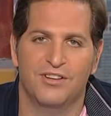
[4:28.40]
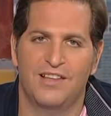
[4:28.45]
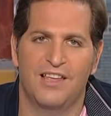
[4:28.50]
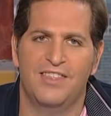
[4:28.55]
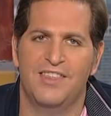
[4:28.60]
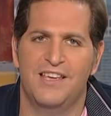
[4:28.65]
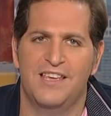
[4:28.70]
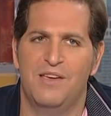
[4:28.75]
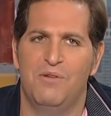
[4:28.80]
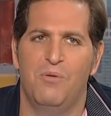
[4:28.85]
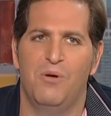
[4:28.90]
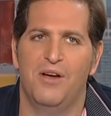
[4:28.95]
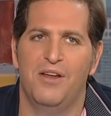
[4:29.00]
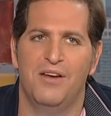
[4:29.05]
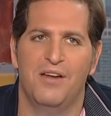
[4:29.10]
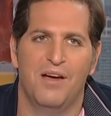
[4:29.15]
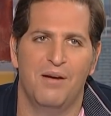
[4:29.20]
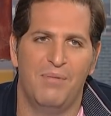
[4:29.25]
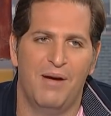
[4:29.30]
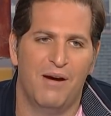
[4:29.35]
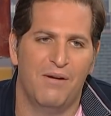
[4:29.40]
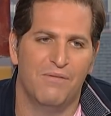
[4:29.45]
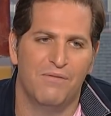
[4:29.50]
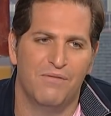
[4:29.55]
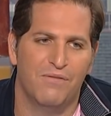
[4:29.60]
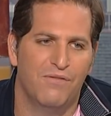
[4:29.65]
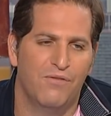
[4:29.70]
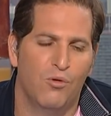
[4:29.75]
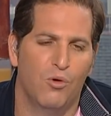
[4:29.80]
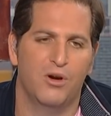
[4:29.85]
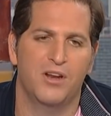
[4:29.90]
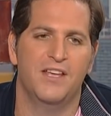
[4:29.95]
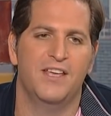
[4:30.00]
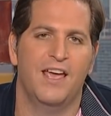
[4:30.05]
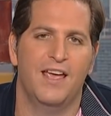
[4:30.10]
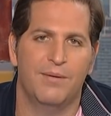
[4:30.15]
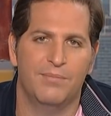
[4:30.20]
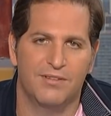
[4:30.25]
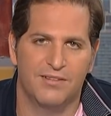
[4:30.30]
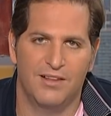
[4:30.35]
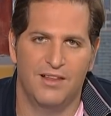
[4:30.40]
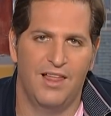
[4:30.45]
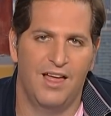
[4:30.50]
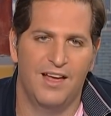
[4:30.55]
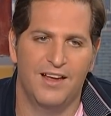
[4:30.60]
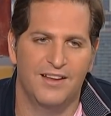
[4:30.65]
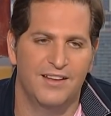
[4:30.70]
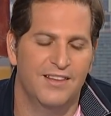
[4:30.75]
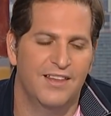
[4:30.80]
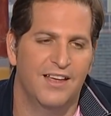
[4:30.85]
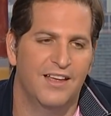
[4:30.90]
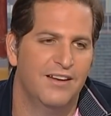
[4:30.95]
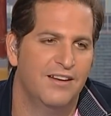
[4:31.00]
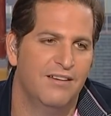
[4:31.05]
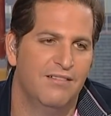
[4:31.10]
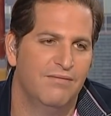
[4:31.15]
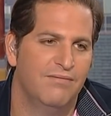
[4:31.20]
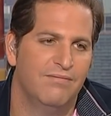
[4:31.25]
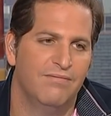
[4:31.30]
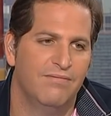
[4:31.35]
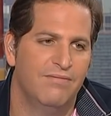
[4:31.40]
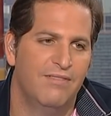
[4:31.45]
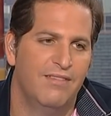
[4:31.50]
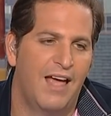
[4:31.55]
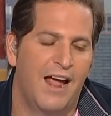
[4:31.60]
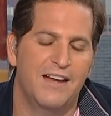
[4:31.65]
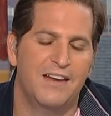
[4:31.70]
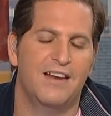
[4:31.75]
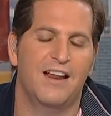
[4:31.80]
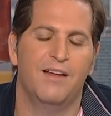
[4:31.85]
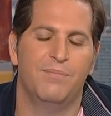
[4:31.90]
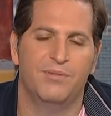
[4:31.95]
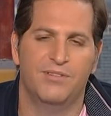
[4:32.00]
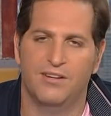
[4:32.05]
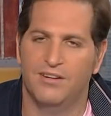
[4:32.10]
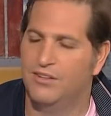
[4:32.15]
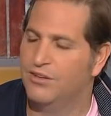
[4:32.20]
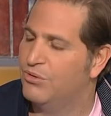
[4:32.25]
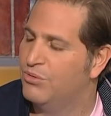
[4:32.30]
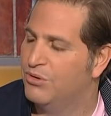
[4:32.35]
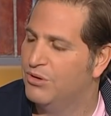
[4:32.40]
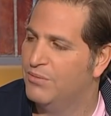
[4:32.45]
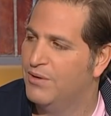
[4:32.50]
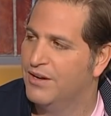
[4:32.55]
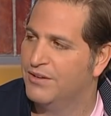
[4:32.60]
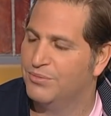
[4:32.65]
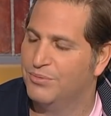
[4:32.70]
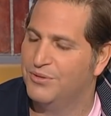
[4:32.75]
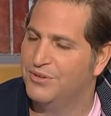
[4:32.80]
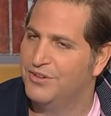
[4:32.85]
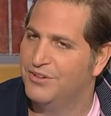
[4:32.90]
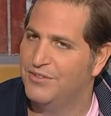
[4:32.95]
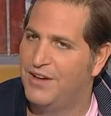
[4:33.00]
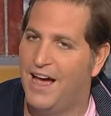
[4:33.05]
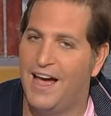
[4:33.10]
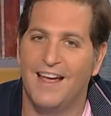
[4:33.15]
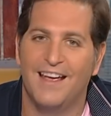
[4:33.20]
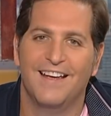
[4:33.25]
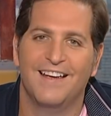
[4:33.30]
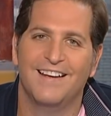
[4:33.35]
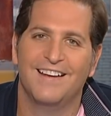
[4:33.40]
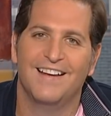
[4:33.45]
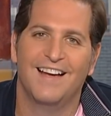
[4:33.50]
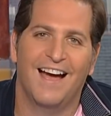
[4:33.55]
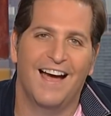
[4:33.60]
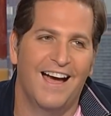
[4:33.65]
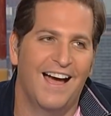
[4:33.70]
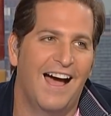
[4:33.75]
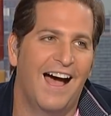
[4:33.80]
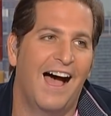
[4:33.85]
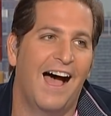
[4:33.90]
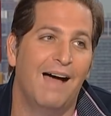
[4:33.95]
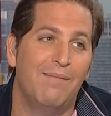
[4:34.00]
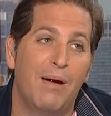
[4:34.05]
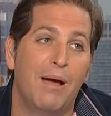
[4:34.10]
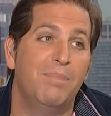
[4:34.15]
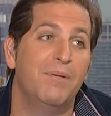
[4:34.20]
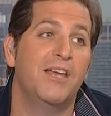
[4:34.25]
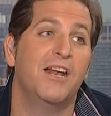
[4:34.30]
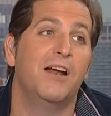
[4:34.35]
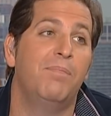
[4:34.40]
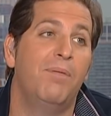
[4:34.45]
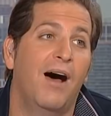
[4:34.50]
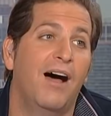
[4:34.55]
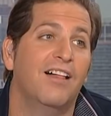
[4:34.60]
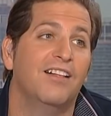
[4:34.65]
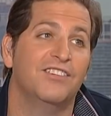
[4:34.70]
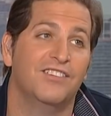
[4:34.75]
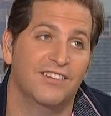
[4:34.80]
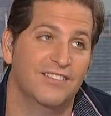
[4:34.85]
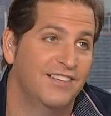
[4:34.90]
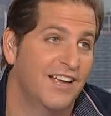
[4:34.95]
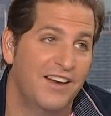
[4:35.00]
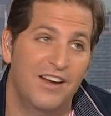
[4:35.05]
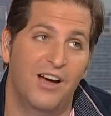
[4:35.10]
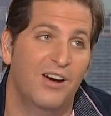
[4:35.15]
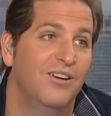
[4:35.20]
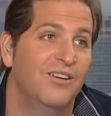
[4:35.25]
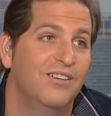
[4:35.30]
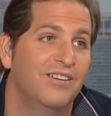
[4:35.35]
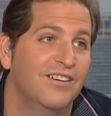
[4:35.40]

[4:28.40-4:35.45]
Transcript: because I think he won about 40 games as a Lion that 99% of the quarterbacks wouldn't have. I'm not being an apologist, I know.